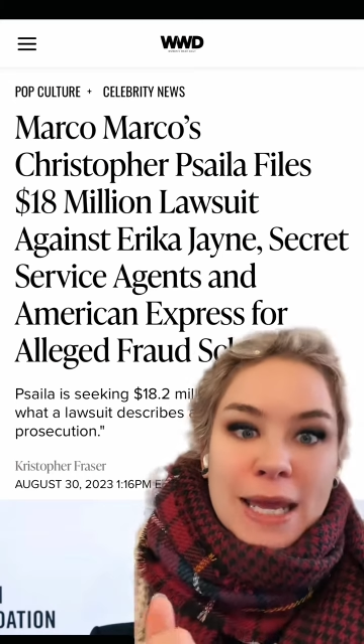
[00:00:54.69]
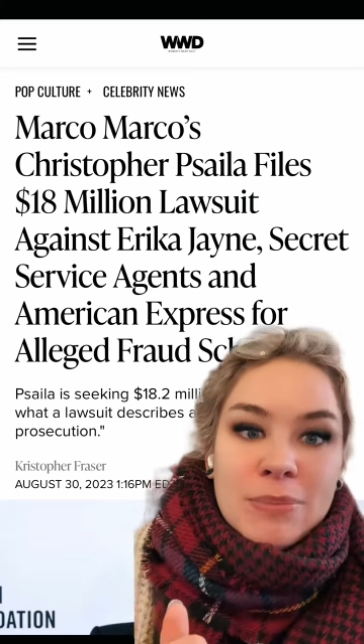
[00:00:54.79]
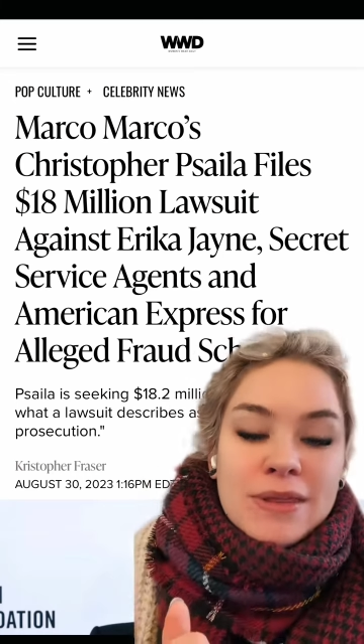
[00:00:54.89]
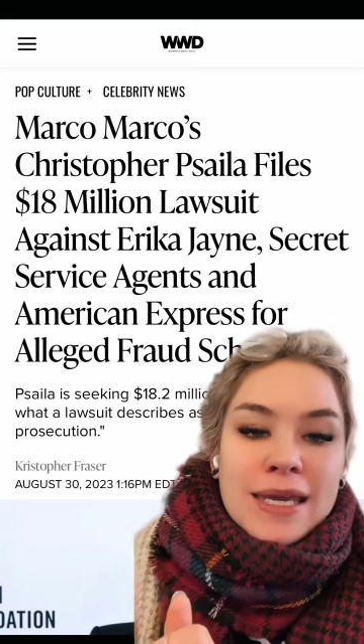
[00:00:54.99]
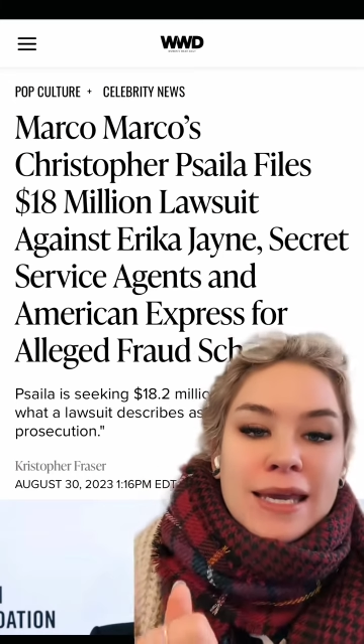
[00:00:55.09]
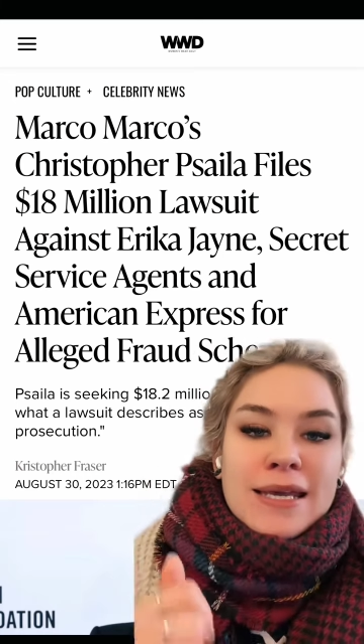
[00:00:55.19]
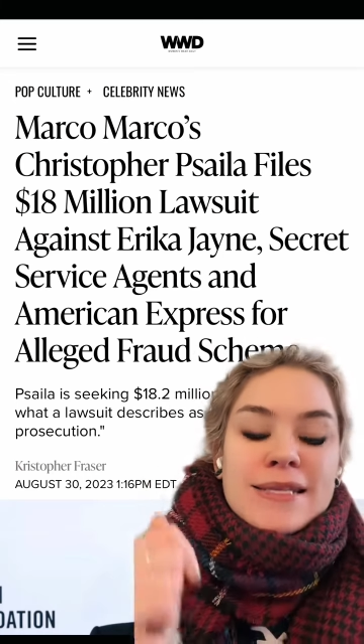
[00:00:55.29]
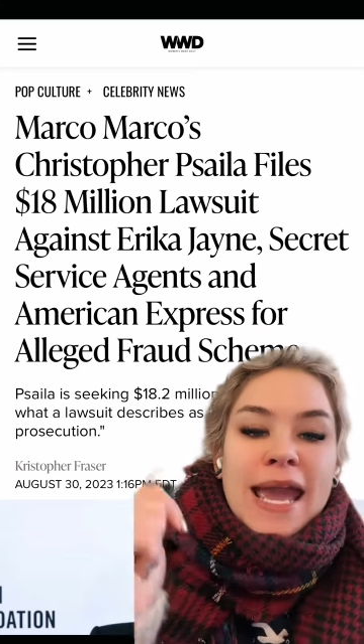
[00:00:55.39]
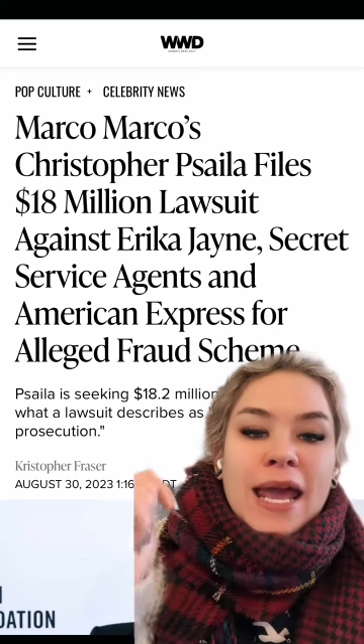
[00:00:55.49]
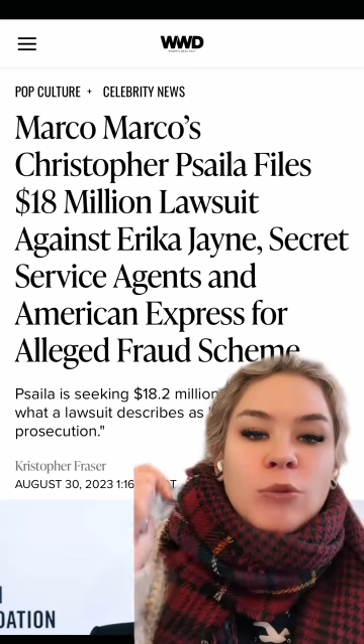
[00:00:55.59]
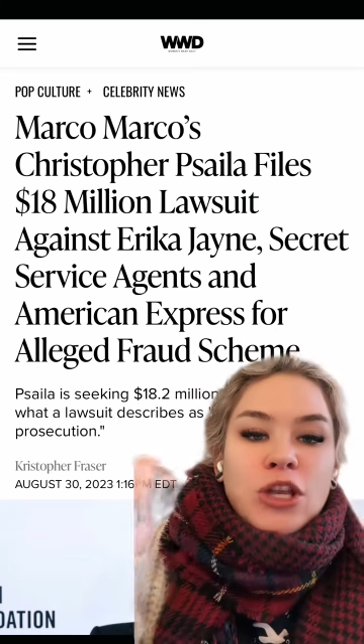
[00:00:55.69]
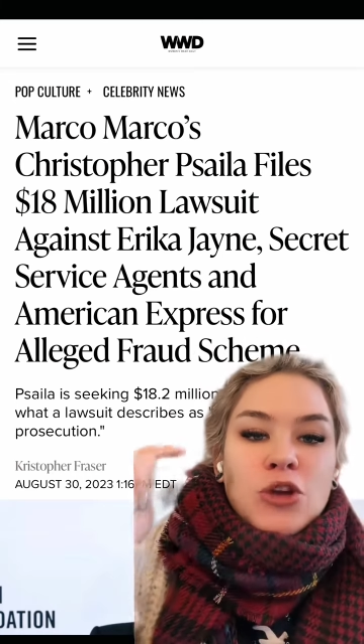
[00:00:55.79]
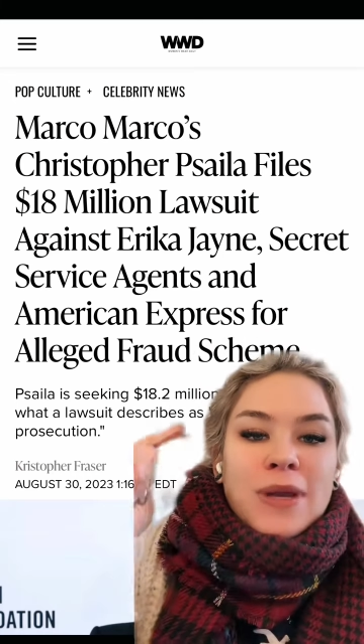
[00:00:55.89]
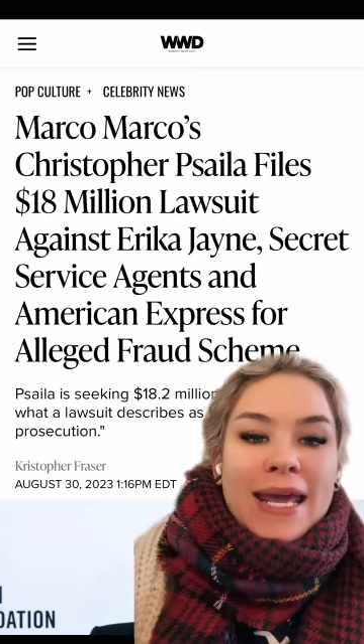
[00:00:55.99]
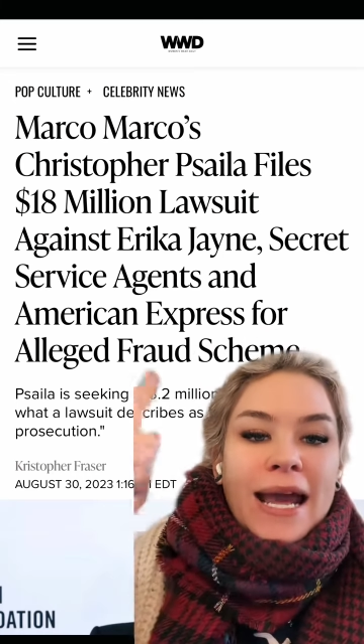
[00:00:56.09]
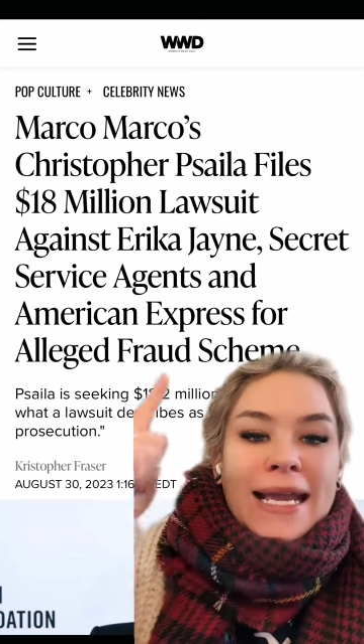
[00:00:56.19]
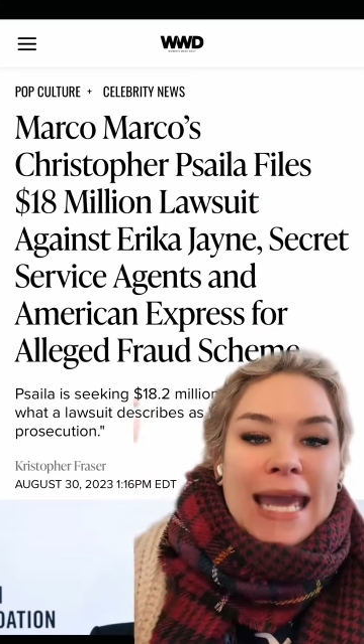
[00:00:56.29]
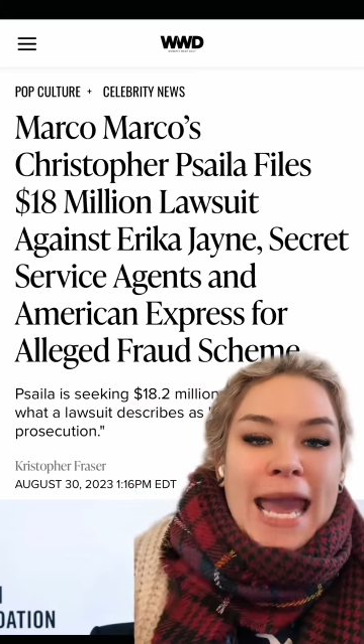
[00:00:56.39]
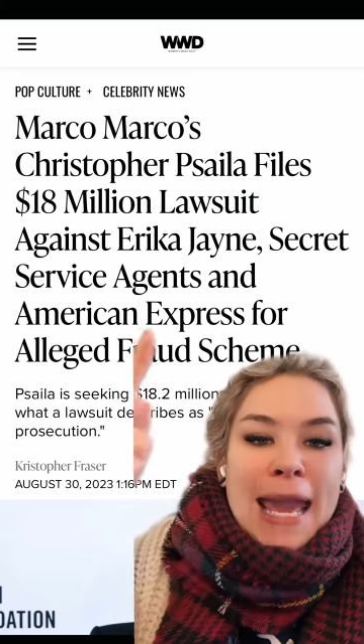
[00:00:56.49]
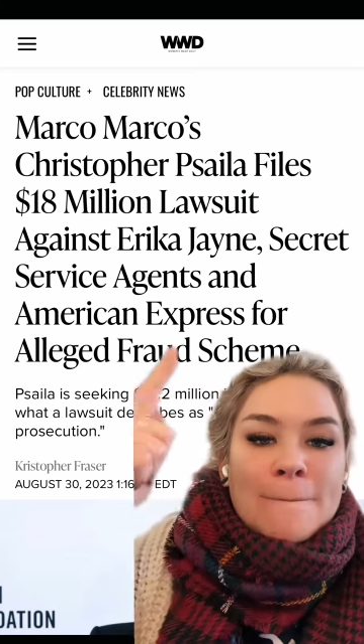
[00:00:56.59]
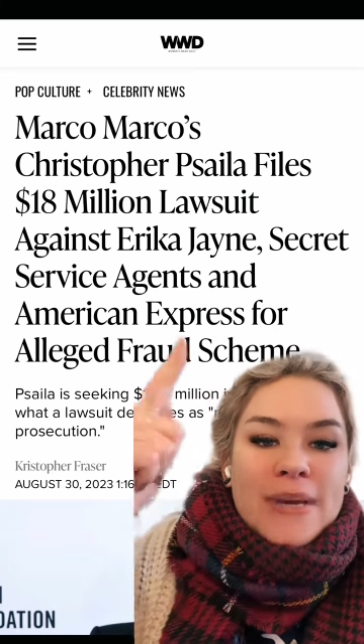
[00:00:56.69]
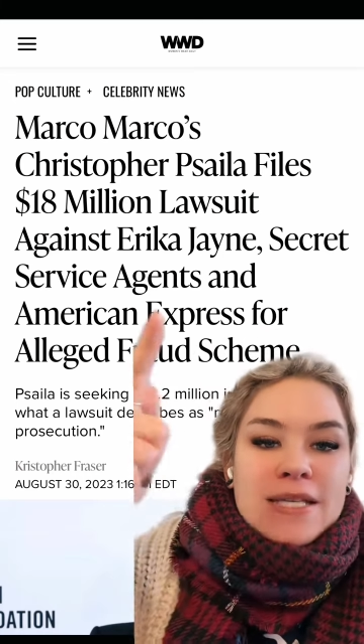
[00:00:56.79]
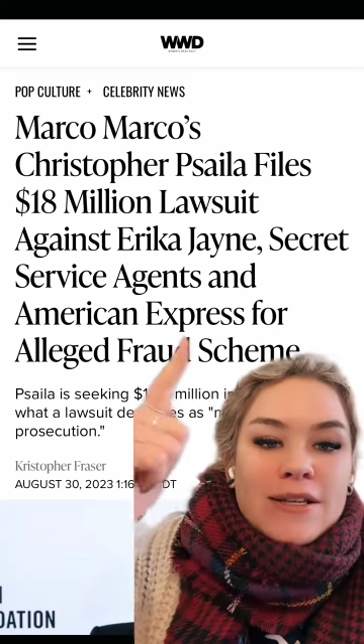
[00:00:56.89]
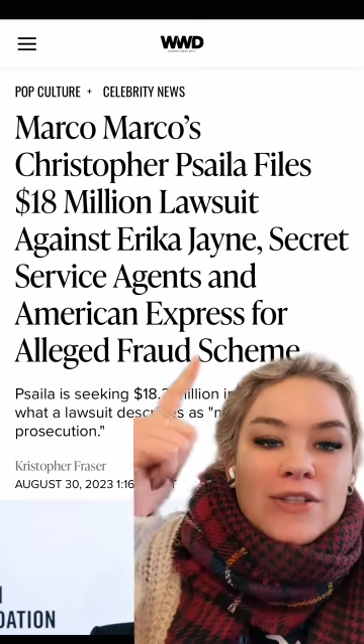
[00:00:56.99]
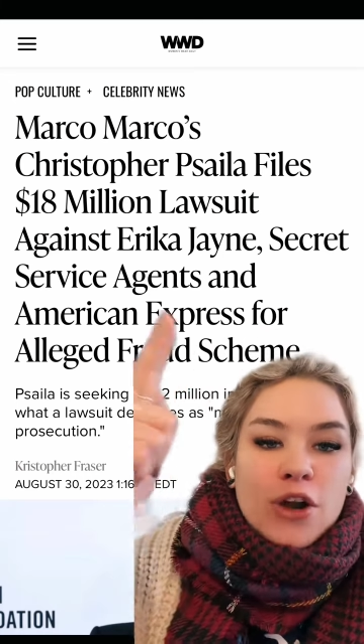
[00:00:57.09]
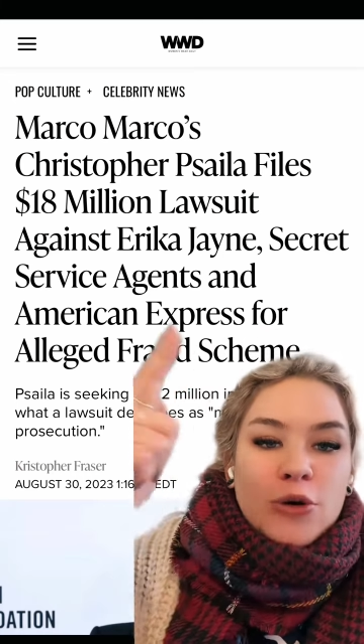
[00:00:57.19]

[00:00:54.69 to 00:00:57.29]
empathy is and when you get a gay business